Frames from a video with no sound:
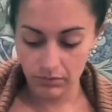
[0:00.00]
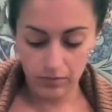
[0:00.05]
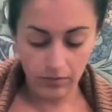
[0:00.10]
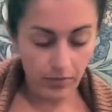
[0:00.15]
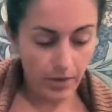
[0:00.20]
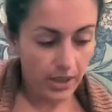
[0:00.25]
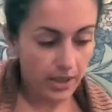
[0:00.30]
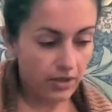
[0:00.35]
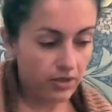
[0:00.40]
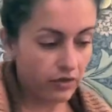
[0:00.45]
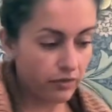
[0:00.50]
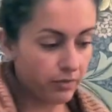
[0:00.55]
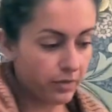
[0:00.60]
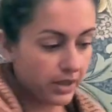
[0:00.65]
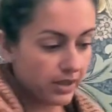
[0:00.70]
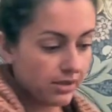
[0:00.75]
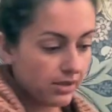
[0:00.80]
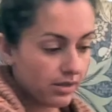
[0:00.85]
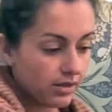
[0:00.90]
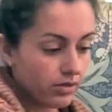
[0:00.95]
Page of
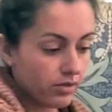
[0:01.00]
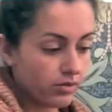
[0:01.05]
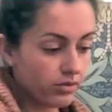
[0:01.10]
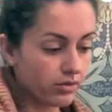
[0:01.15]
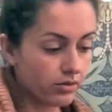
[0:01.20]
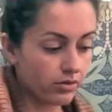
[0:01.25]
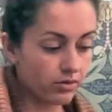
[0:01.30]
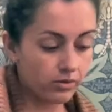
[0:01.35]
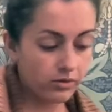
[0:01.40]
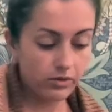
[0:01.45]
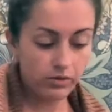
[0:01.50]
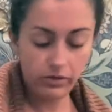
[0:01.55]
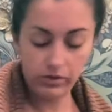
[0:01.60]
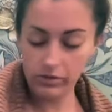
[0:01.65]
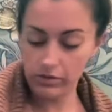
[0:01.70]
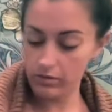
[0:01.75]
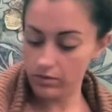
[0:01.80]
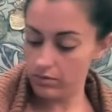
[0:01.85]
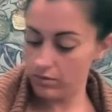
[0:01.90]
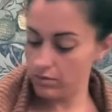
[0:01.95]

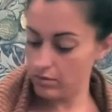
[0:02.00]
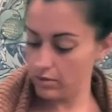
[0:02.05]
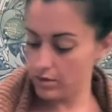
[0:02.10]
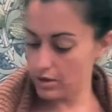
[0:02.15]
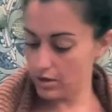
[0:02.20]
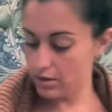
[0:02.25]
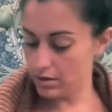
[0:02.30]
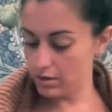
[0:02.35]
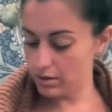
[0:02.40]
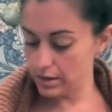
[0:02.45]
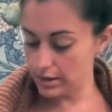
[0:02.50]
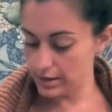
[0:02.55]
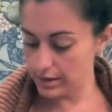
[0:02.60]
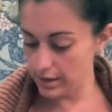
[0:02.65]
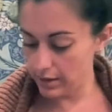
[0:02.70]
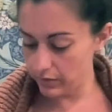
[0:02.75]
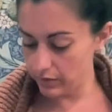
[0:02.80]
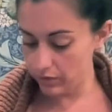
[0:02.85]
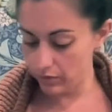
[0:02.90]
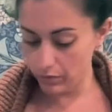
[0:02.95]
Pentacles.
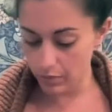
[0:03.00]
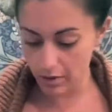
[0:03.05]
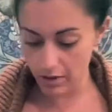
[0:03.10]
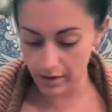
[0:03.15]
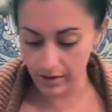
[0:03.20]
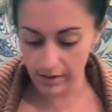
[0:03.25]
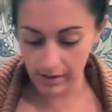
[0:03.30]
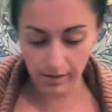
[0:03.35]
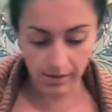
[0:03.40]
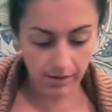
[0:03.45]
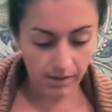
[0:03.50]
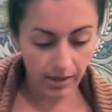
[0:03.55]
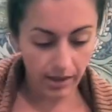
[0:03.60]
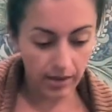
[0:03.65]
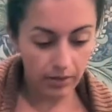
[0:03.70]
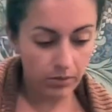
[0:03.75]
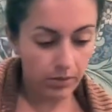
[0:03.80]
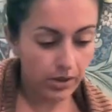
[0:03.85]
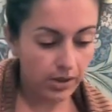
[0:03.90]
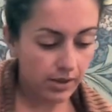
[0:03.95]
Seven of Wands is
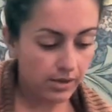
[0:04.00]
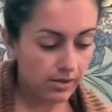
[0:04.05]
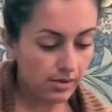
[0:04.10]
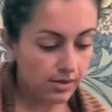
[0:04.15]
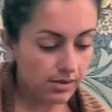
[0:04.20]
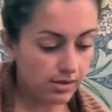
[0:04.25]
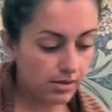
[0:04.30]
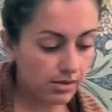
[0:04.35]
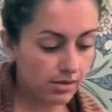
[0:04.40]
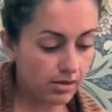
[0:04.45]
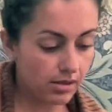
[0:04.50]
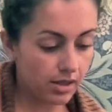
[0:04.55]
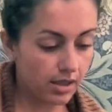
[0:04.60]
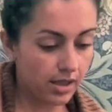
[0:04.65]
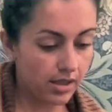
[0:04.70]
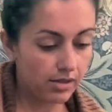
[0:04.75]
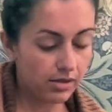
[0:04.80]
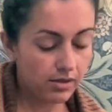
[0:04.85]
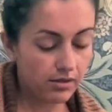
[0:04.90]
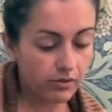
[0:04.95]
sideways.
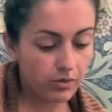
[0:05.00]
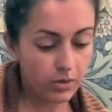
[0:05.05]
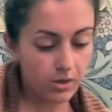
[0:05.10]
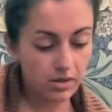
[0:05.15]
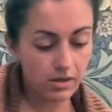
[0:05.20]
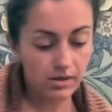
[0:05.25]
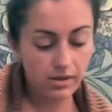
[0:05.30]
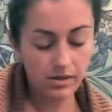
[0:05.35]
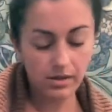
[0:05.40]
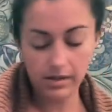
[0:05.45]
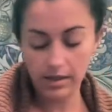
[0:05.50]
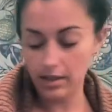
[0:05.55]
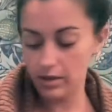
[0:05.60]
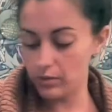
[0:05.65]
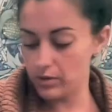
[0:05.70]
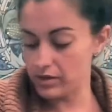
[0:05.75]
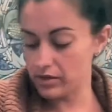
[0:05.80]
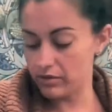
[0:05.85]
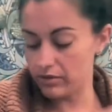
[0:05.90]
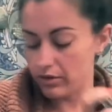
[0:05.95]
Ace of Wands is
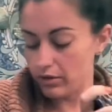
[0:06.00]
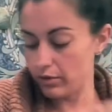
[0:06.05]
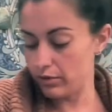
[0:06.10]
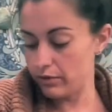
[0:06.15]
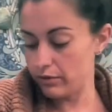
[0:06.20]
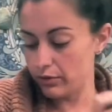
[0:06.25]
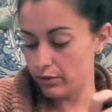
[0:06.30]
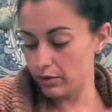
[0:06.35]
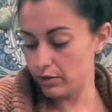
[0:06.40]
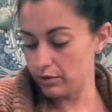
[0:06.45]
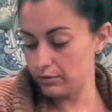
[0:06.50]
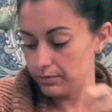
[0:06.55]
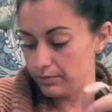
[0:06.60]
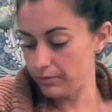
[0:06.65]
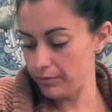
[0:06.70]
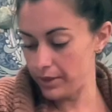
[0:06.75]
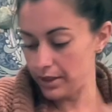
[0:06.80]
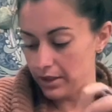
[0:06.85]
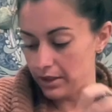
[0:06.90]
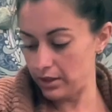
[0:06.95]
sideways in the overall. Let
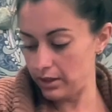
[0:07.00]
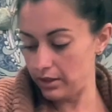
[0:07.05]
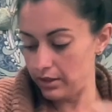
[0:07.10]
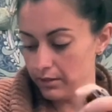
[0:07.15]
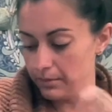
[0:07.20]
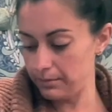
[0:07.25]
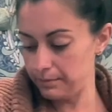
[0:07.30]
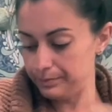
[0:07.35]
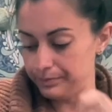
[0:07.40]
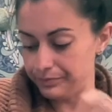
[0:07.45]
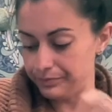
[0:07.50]
me get the hidden.